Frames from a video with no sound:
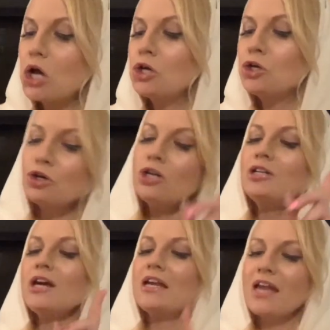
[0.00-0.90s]

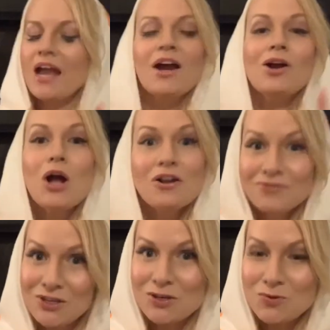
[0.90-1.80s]
good care
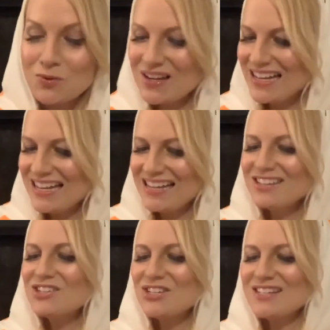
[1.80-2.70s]
of you,
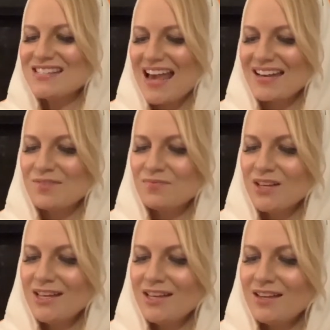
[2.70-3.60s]
she said.
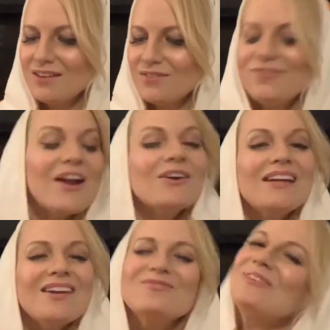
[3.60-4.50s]

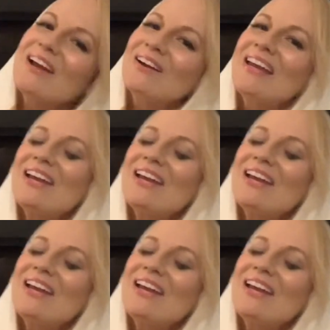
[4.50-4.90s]
Very, very,